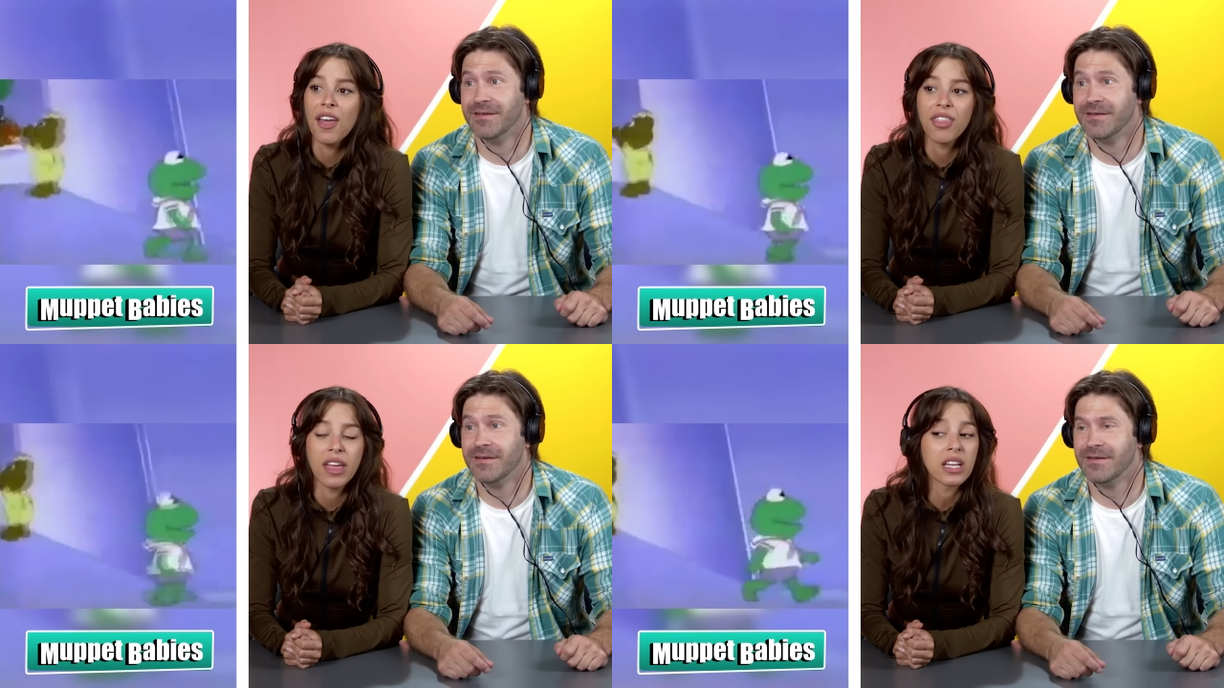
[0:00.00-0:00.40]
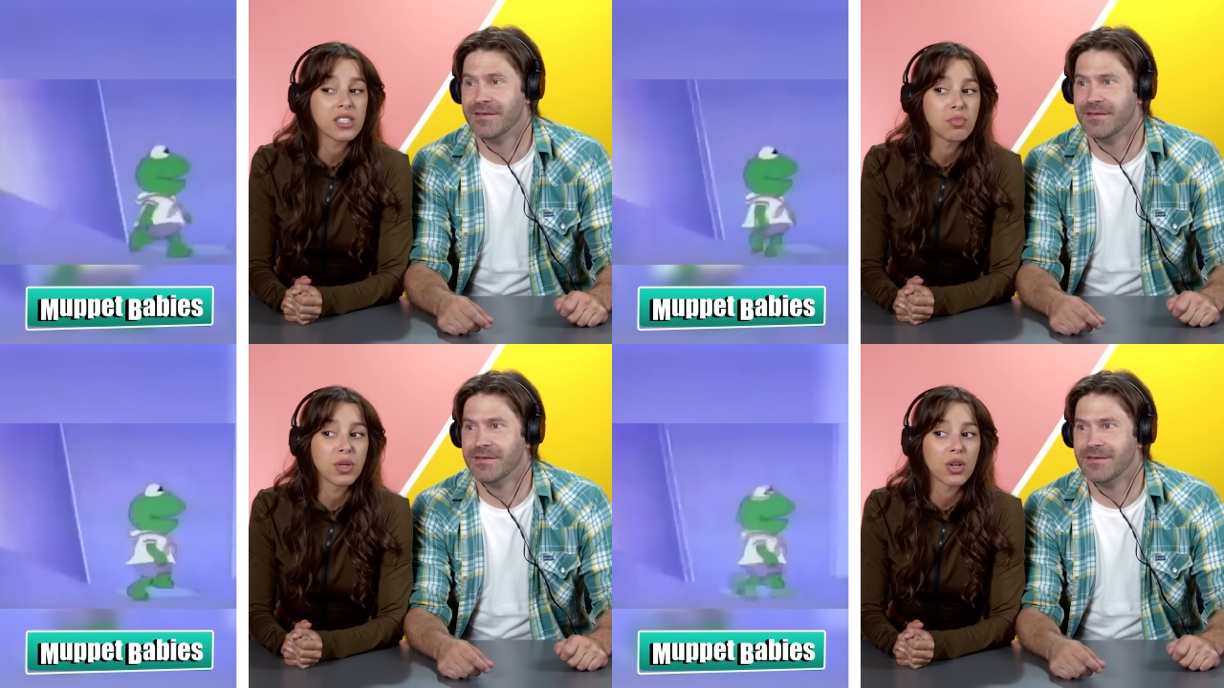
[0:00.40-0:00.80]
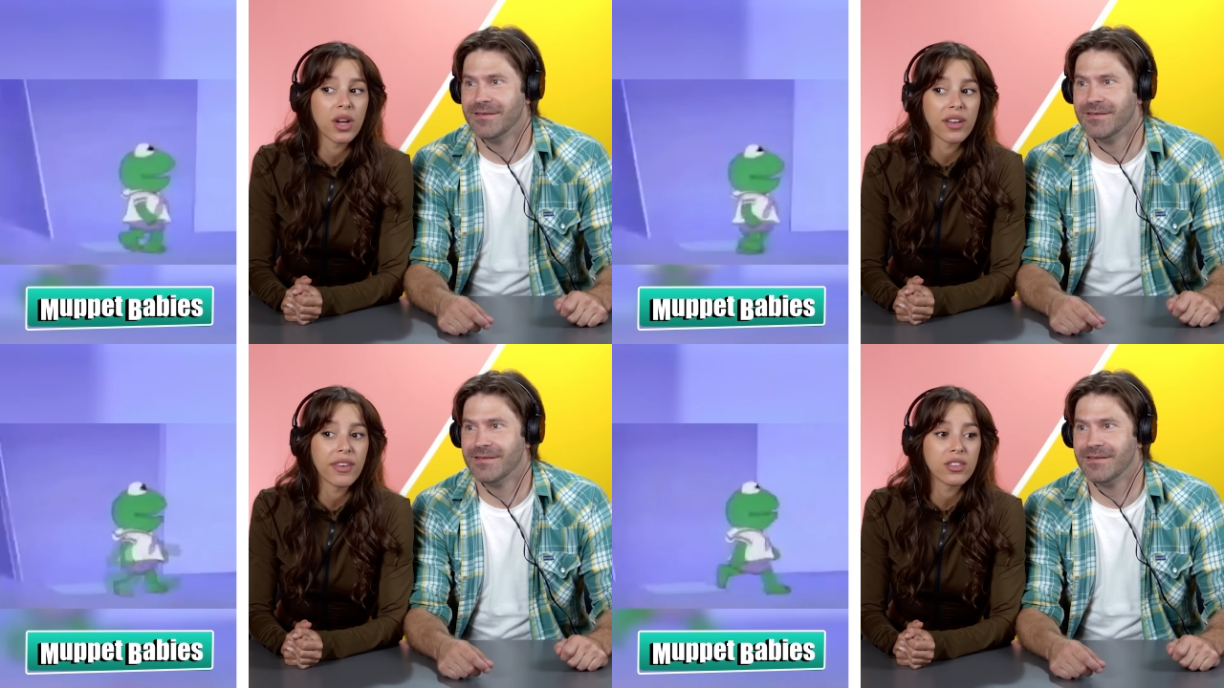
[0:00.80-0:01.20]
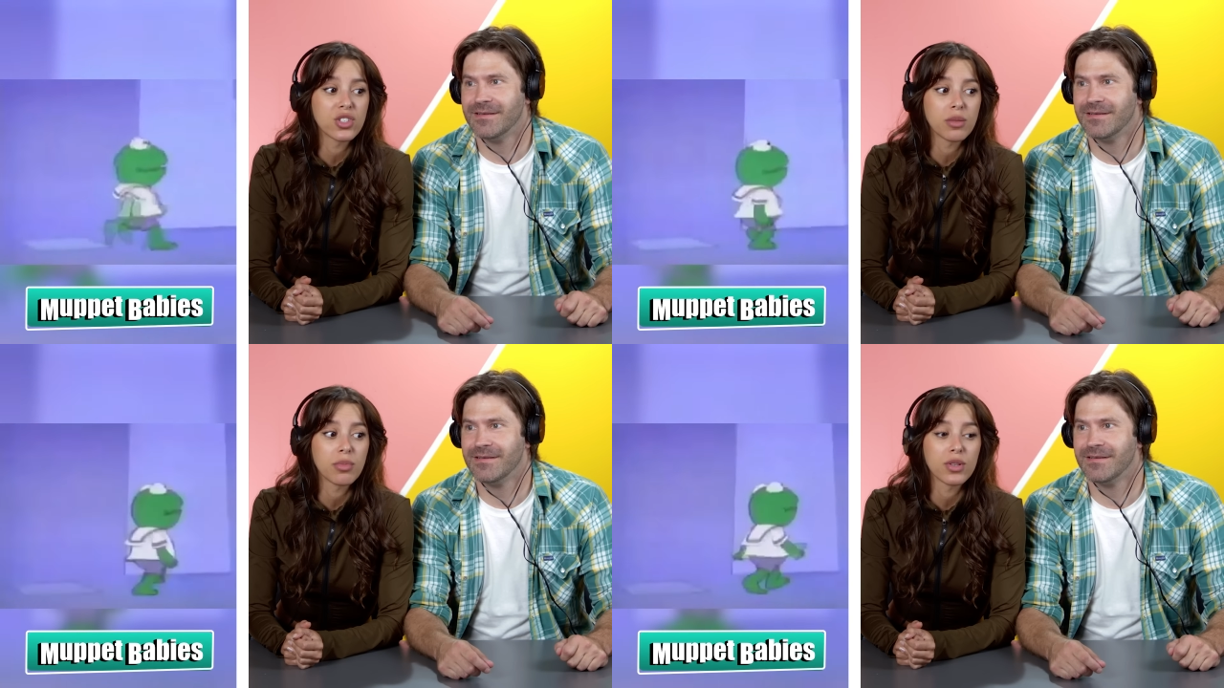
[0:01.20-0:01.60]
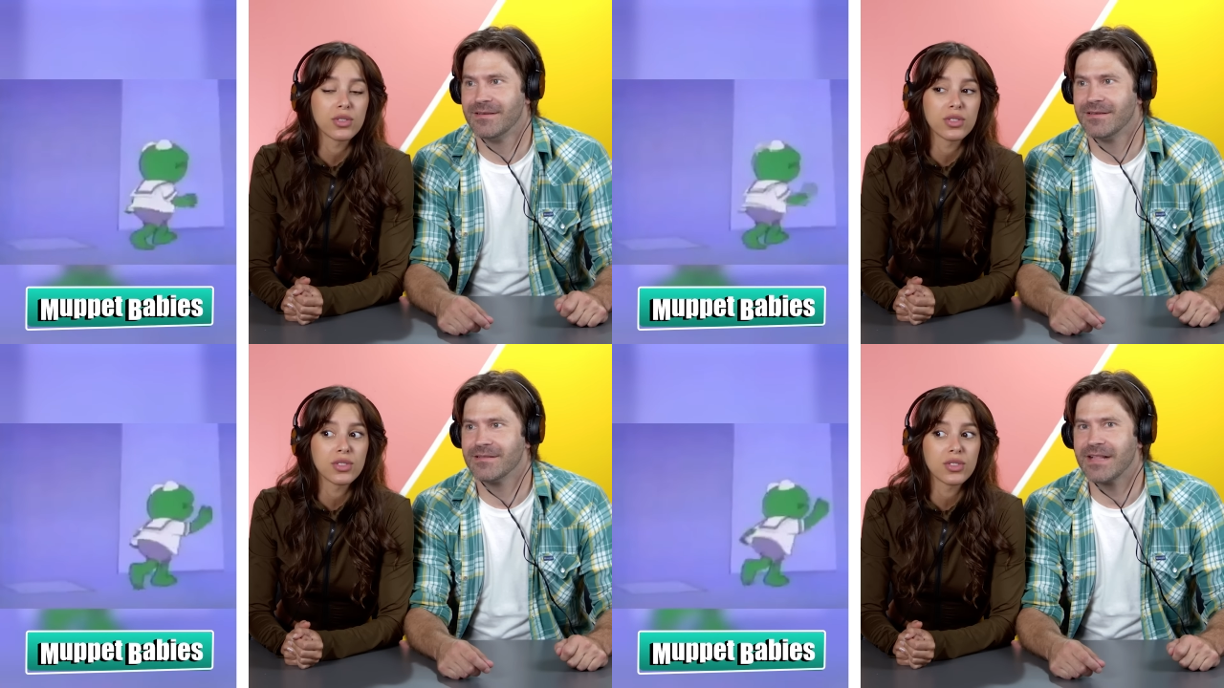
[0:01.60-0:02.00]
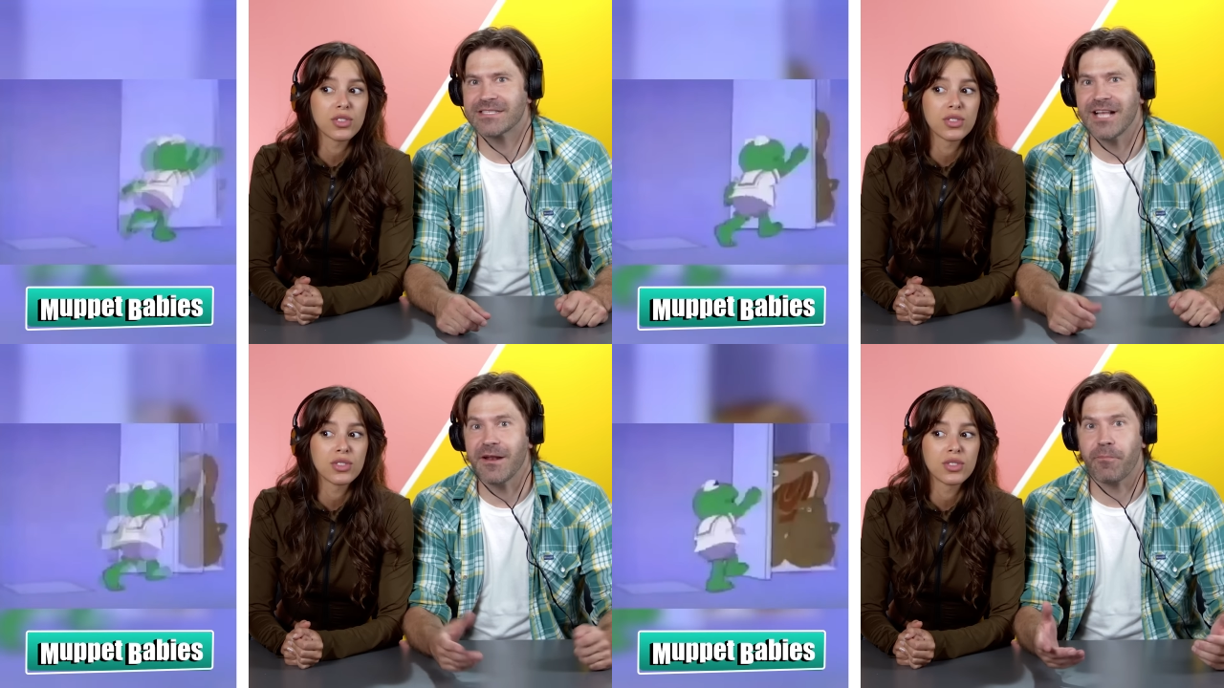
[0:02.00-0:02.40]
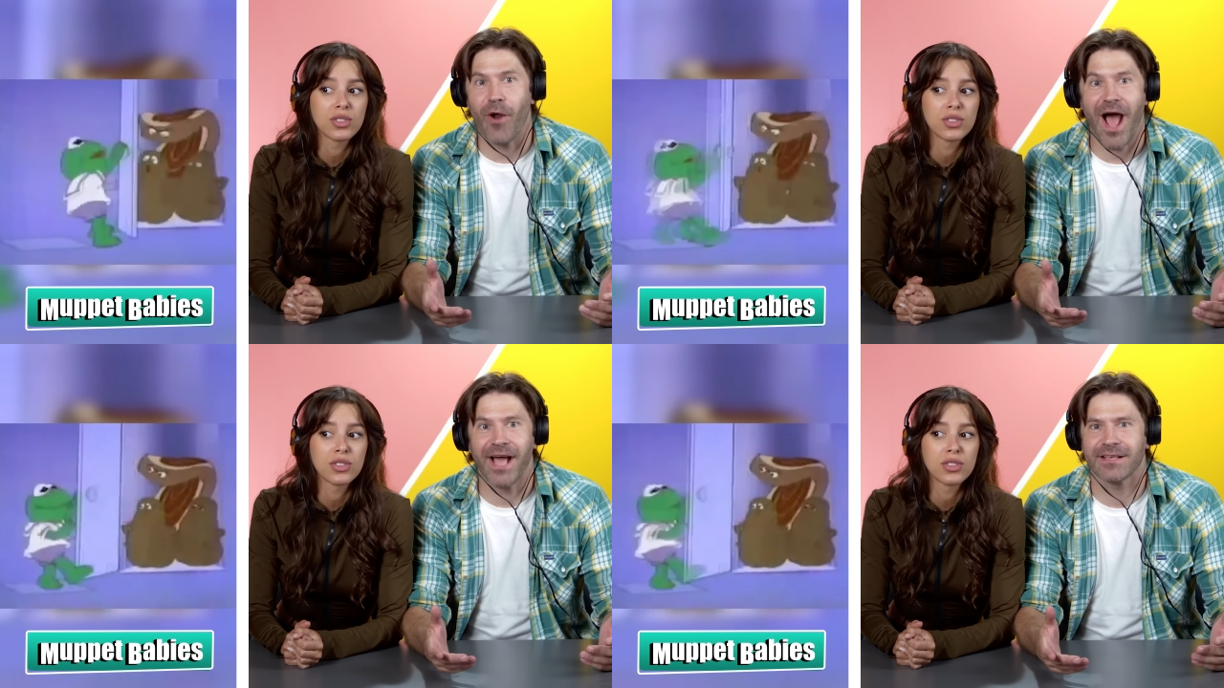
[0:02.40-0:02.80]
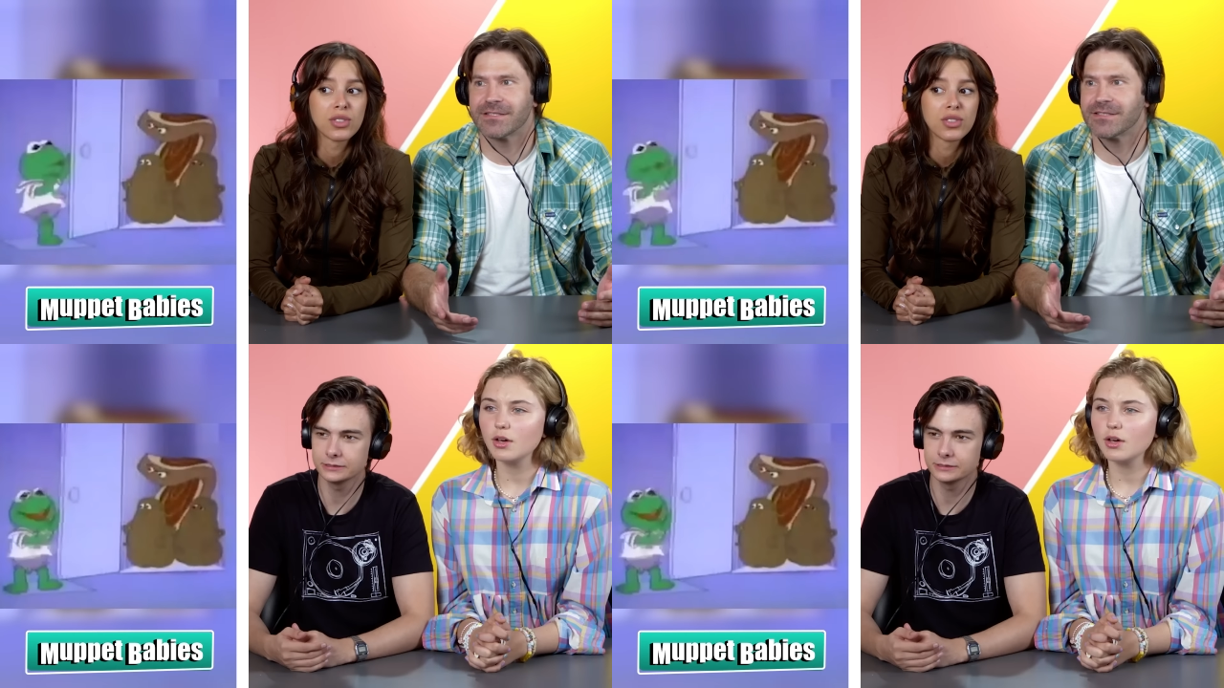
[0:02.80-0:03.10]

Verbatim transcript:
Speaker 1: I think it's pureed vegetables.
Speaker 2: That's not a prize!